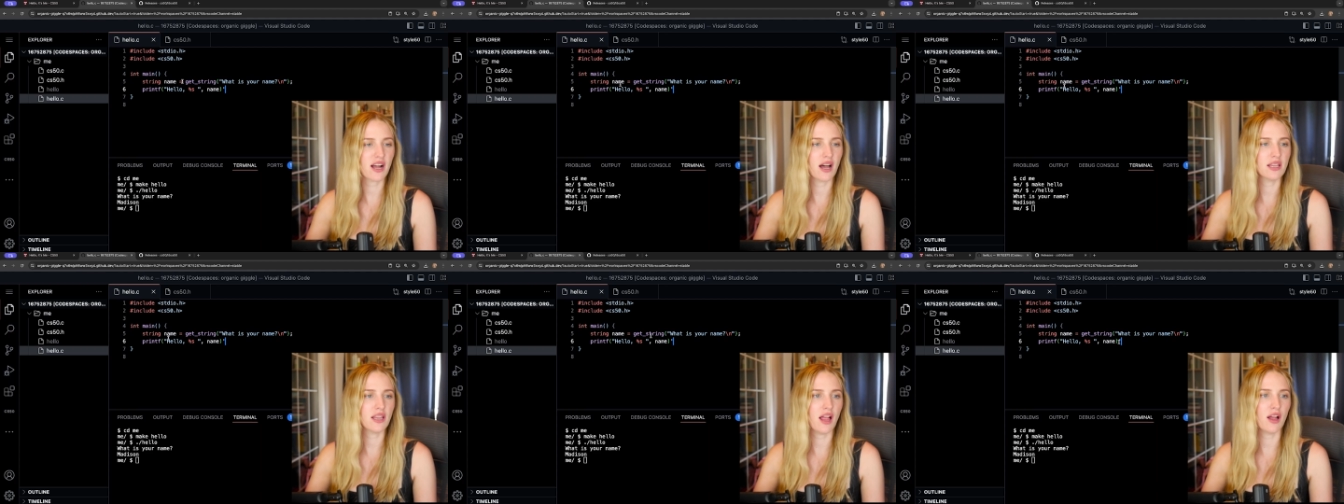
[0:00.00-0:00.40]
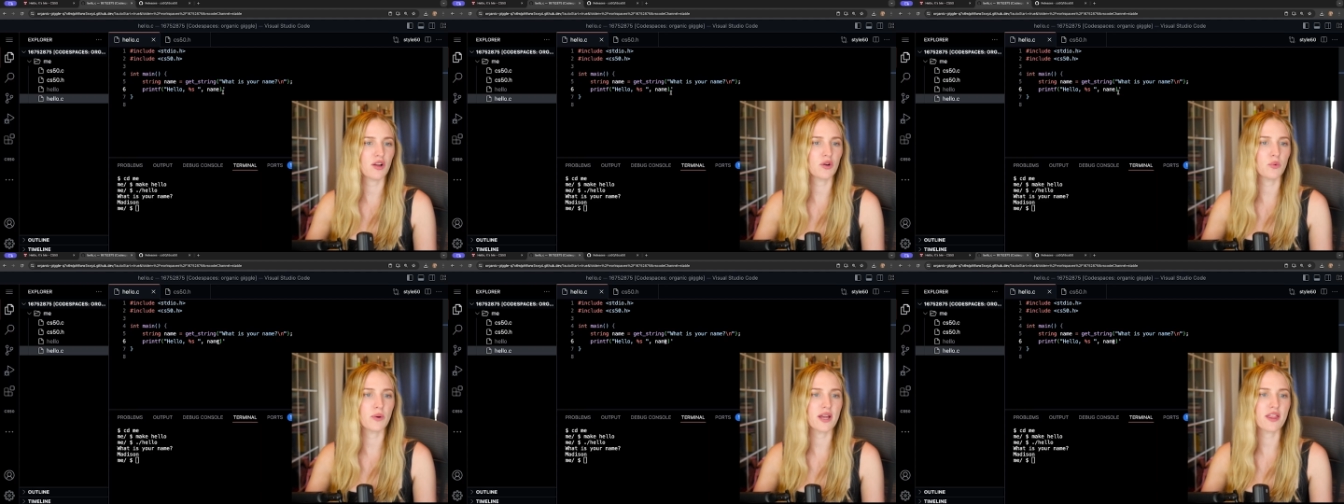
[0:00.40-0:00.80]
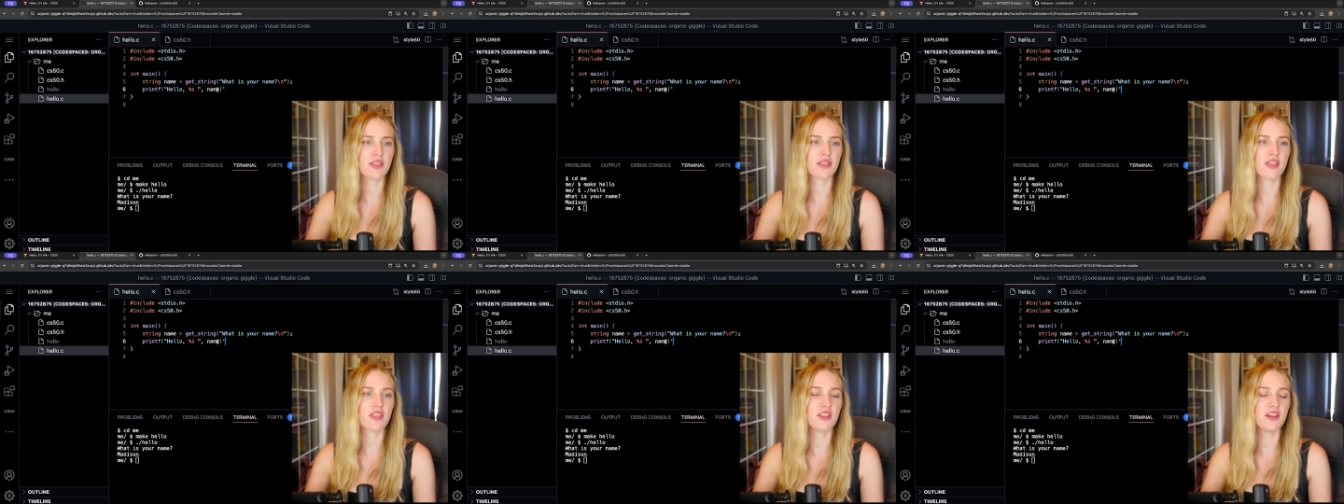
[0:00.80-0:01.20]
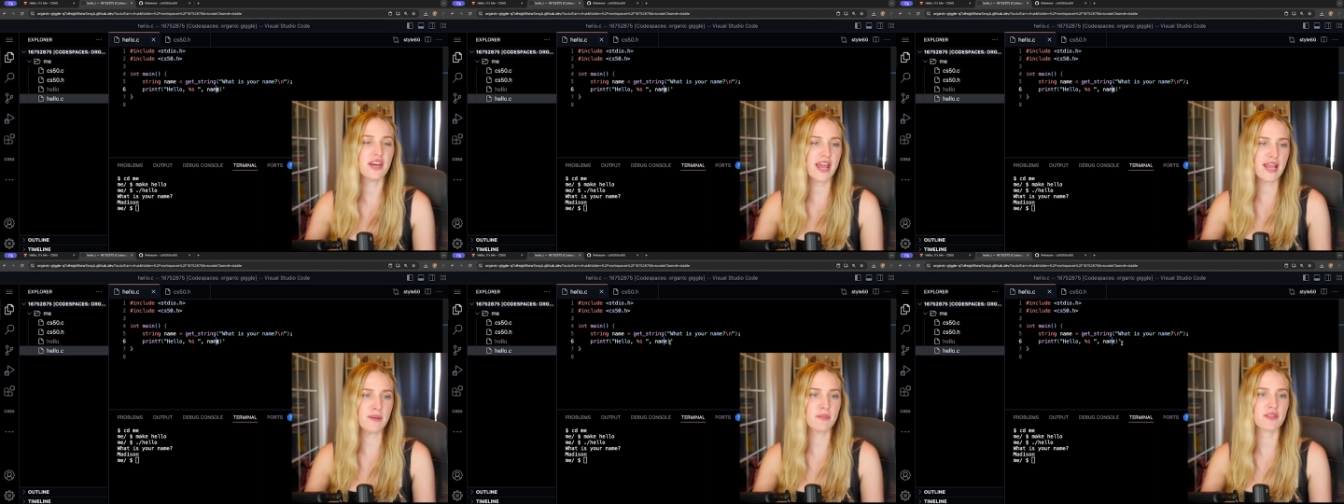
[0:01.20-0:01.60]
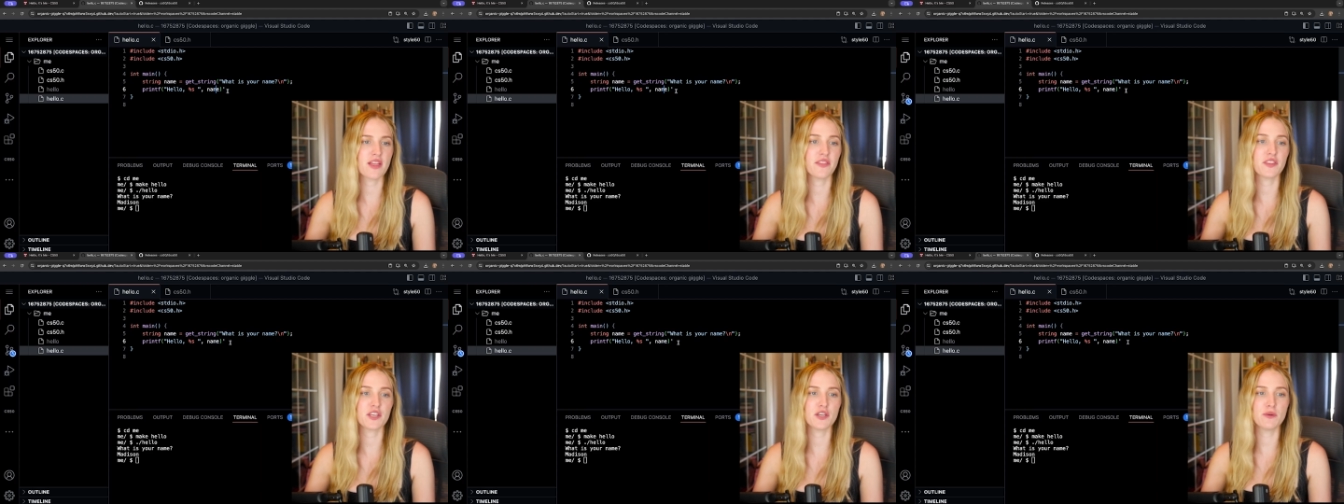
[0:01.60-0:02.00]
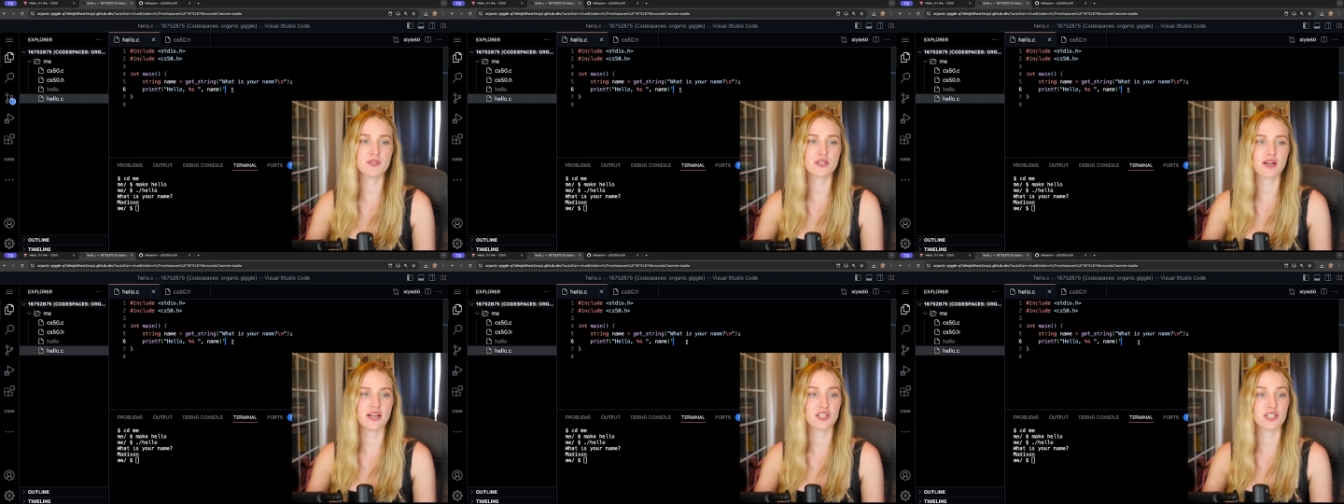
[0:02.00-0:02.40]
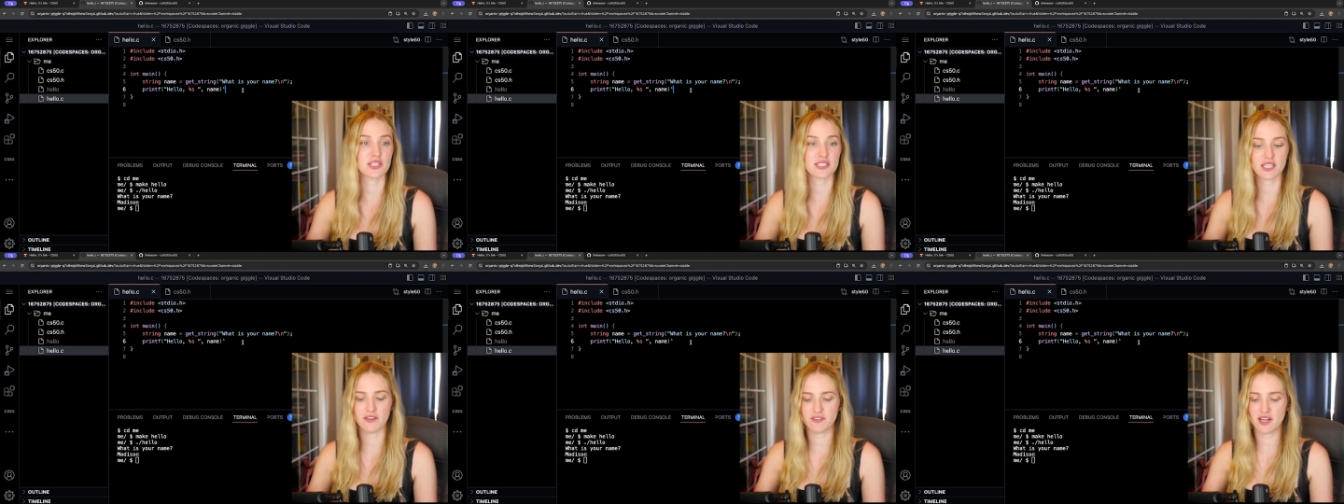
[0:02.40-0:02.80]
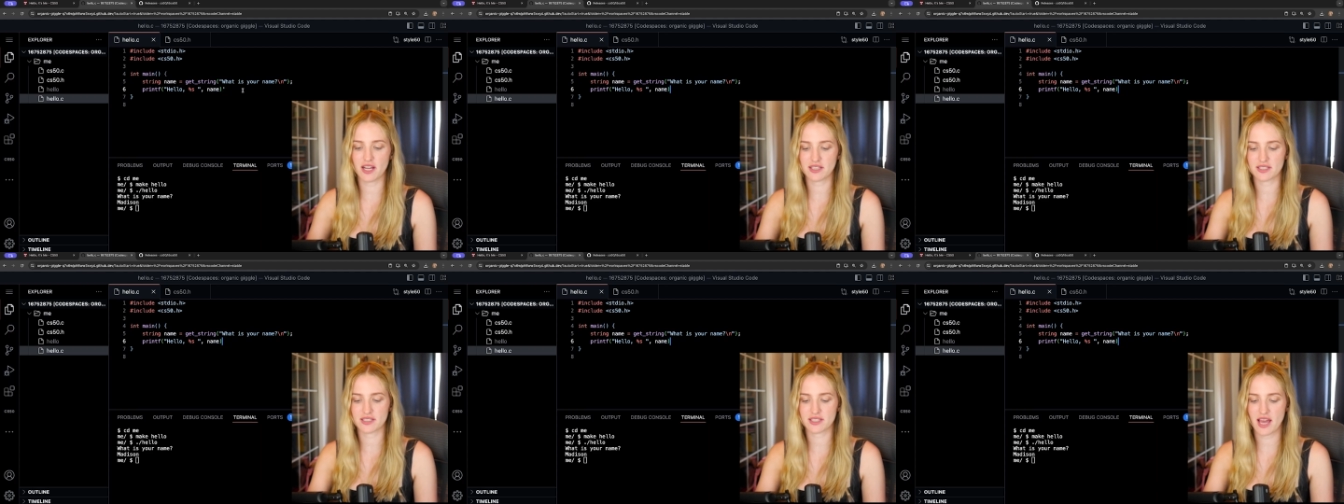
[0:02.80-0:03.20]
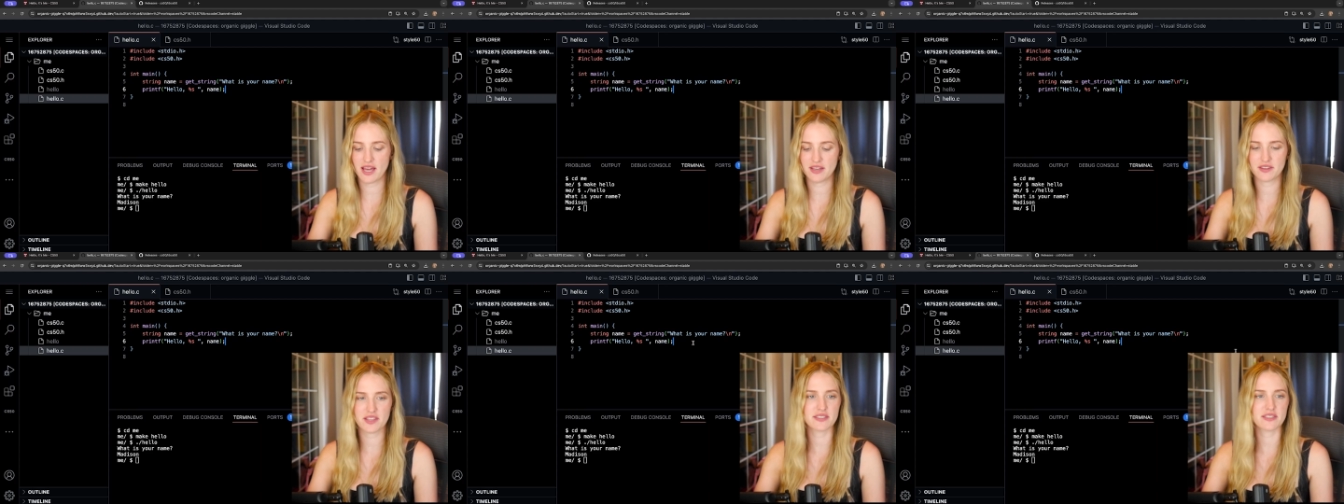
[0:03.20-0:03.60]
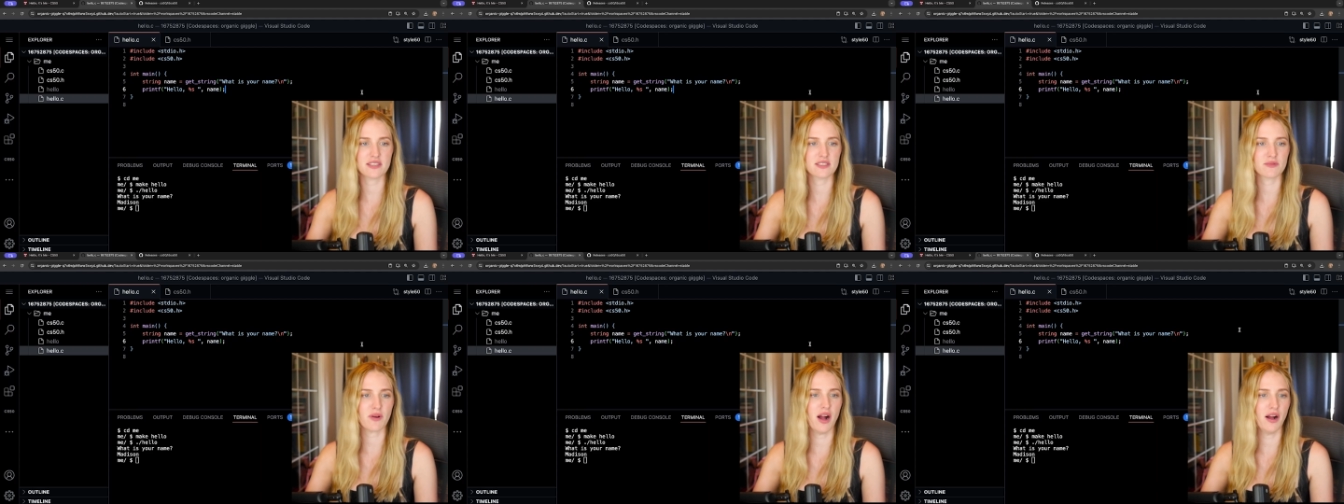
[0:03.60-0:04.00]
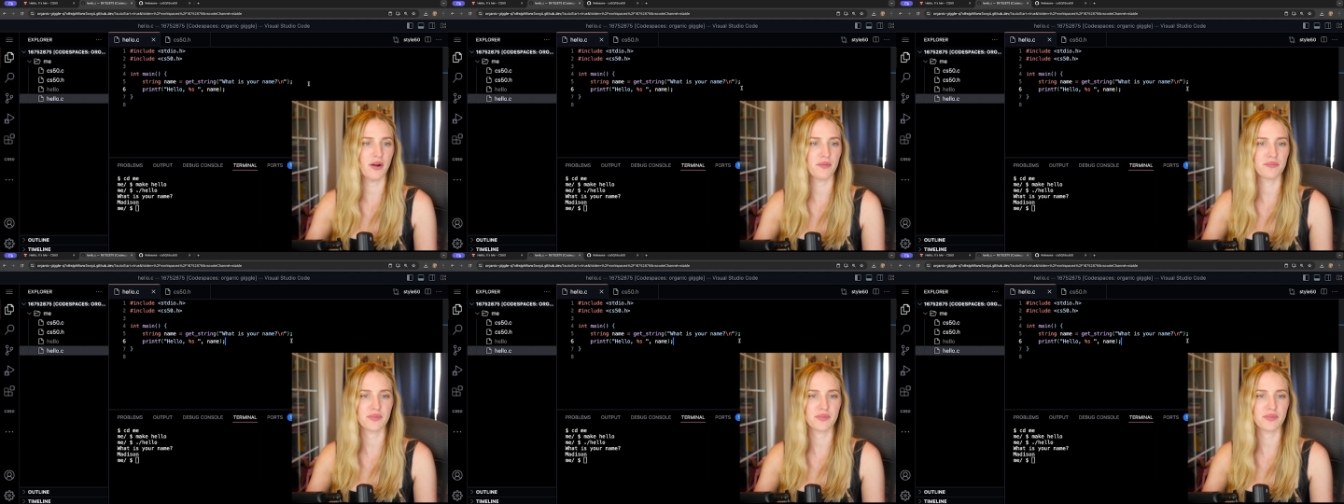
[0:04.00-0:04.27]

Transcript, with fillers: along with the name that the user has just given us. And this is wrong.